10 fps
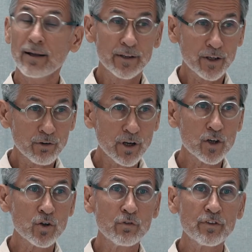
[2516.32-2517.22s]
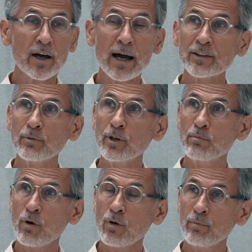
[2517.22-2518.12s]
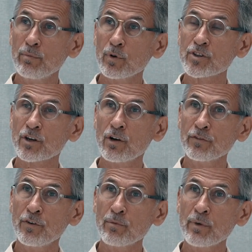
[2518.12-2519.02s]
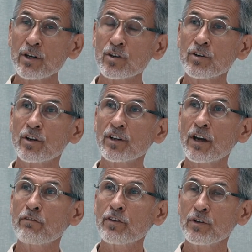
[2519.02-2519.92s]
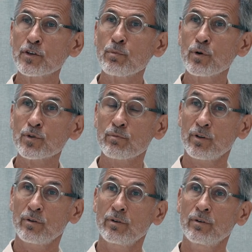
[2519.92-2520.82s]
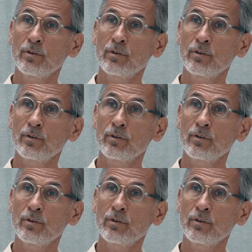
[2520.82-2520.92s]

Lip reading: The creation of the atomic bomb was a confirmation that everything is possible.